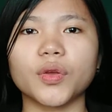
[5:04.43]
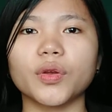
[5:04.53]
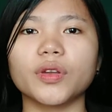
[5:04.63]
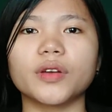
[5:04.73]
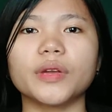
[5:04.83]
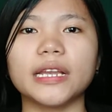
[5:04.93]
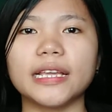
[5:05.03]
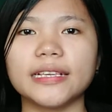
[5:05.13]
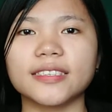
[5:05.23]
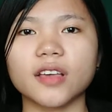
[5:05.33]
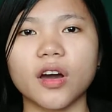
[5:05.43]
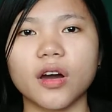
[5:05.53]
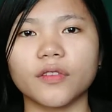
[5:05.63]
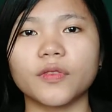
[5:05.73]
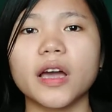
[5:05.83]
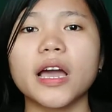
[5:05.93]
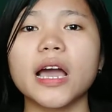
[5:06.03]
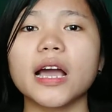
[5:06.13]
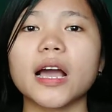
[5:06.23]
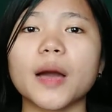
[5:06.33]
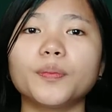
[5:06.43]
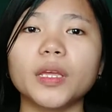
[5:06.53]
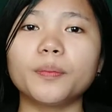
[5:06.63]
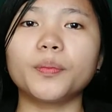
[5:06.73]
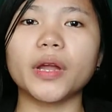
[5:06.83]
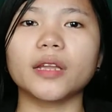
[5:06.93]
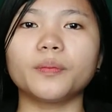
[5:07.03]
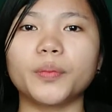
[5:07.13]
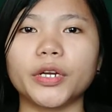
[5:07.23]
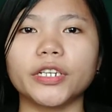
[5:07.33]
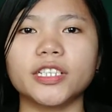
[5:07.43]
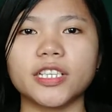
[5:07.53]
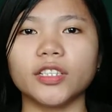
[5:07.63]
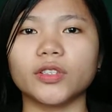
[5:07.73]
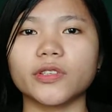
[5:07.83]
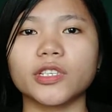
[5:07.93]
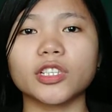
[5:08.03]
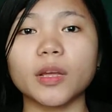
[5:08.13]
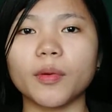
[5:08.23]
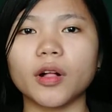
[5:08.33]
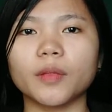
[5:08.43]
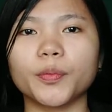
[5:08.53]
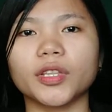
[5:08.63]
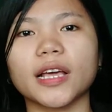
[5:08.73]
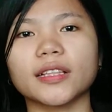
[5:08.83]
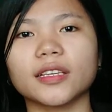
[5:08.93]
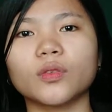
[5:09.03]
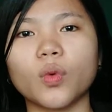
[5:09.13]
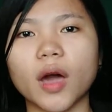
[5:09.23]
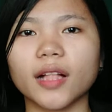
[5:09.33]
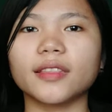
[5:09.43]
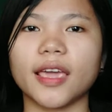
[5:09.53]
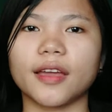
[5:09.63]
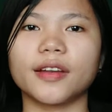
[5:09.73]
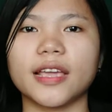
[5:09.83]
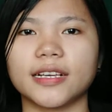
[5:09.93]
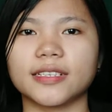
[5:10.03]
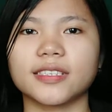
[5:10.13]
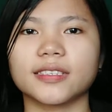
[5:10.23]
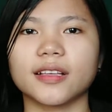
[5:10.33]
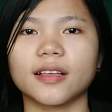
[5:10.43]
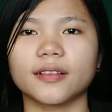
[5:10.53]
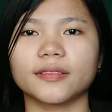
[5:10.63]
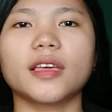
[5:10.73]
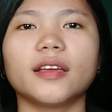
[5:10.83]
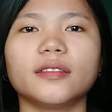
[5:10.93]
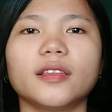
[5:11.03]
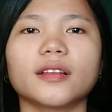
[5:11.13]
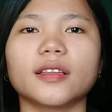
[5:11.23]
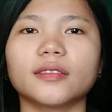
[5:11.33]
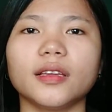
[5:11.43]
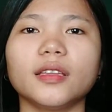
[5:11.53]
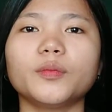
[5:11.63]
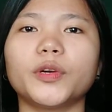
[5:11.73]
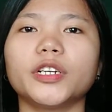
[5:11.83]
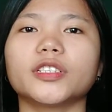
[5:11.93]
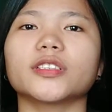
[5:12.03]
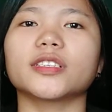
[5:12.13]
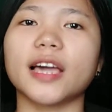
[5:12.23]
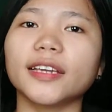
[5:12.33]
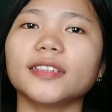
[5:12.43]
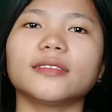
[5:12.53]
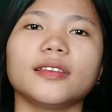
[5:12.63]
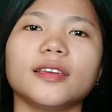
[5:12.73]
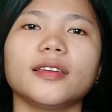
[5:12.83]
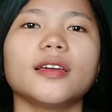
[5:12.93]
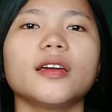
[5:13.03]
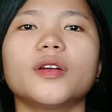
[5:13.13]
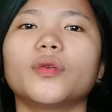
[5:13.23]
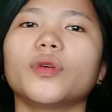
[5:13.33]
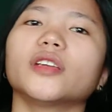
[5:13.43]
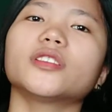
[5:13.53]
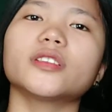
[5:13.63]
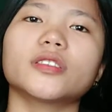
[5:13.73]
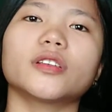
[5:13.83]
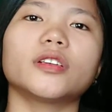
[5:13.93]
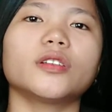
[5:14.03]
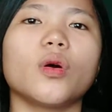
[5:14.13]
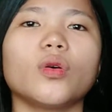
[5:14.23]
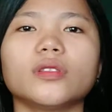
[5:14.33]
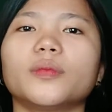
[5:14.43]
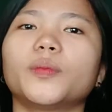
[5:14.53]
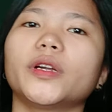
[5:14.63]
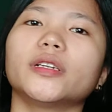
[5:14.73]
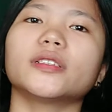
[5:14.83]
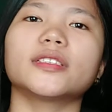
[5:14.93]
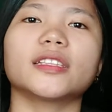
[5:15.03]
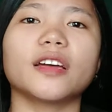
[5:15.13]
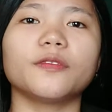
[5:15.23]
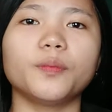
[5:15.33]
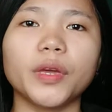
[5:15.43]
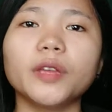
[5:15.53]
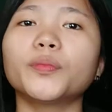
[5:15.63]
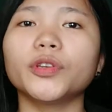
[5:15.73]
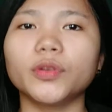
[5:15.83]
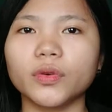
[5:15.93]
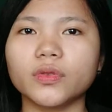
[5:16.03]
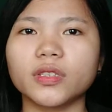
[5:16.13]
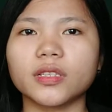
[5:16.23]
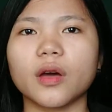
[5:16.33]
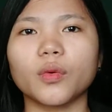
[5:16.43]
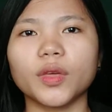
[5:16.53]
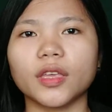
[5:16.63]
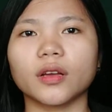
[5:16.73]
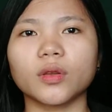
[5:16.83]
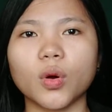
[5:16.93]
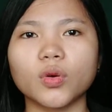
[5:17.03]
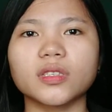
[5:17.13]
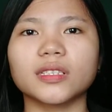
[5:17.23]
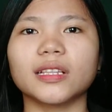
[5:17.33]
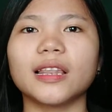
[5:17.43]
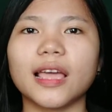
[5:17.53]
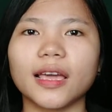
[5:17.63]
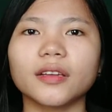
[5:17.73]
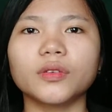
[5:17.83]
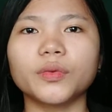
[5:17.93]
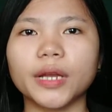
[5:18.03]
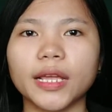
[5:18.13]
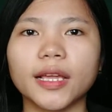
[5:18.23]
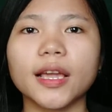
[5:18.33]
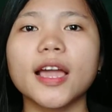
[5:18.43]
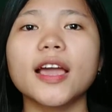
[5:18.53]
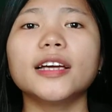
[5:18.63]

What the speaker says: through the release of captive bred birds into suitable protected wild areas. Then the Clatin Bird Society registered all the birds that have been produced with a closed leg ring